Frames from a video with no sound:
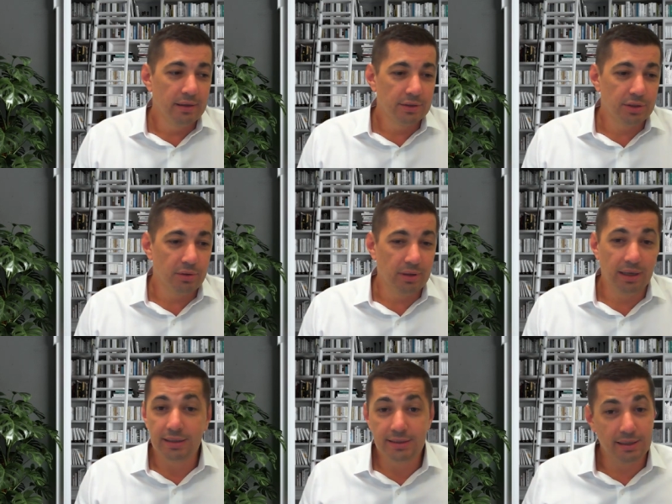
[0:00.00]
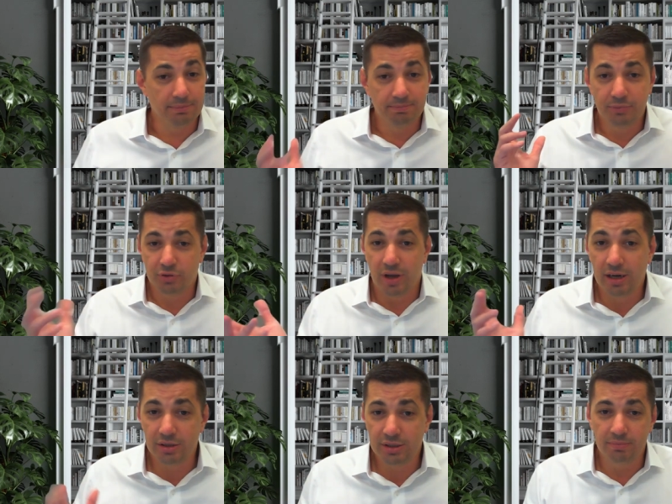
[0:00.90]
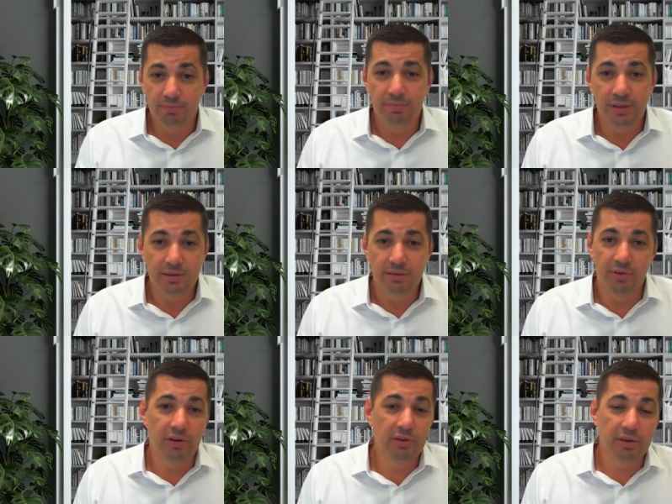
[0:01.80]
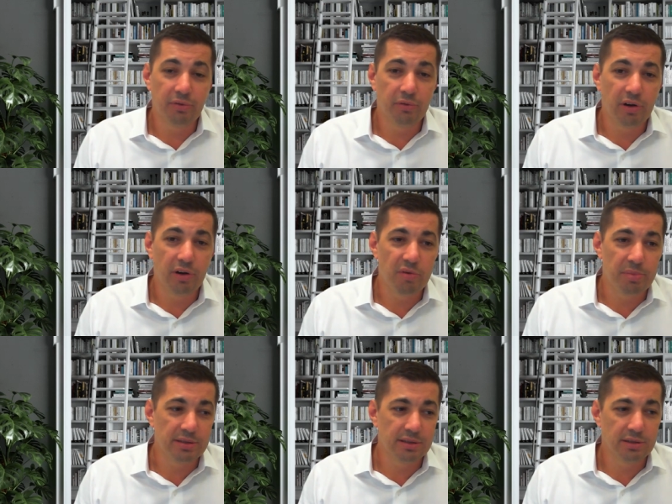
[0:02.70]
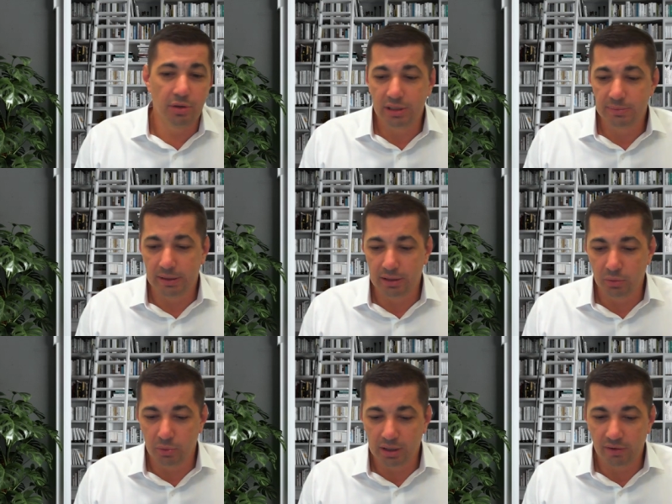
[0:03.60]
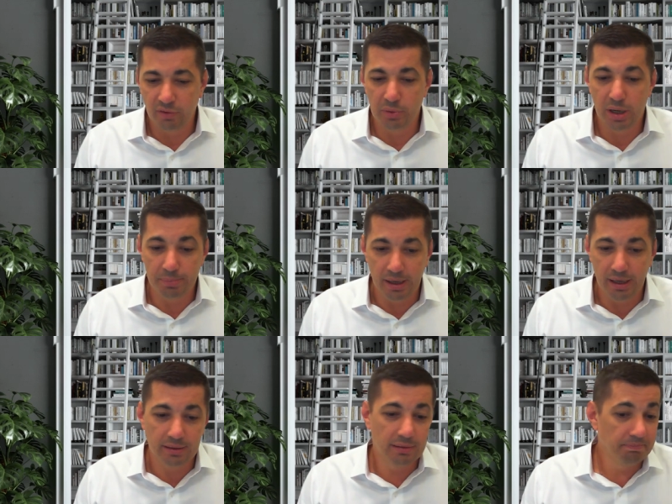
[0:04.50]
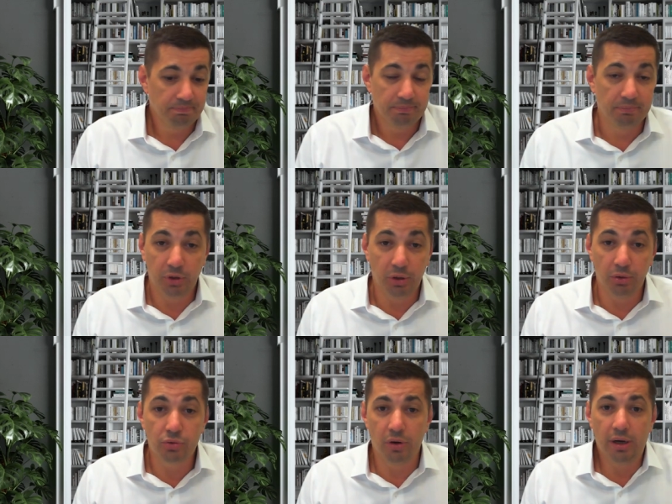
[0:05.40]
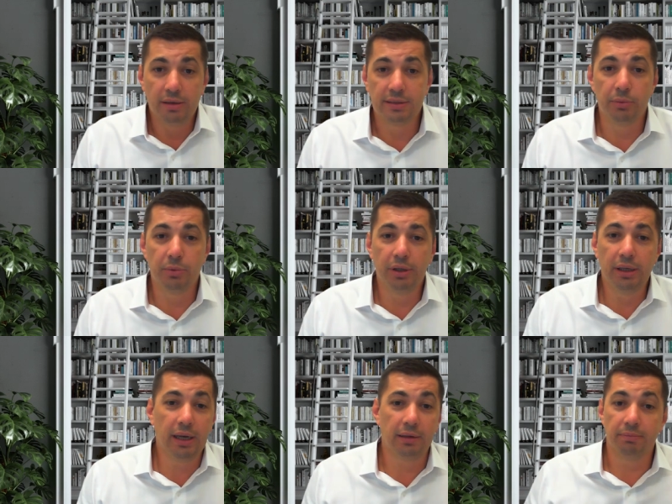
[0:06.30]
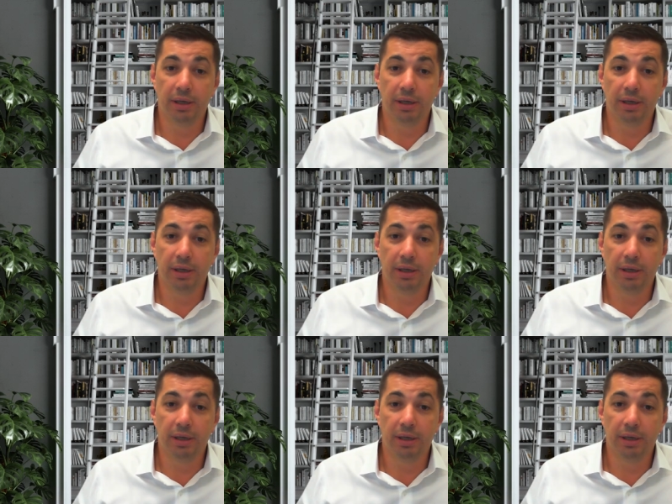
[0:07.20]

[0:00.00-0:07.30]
So like I said, strategy is very different for every business. Don't expect it to work everywhere, but try, see what you get.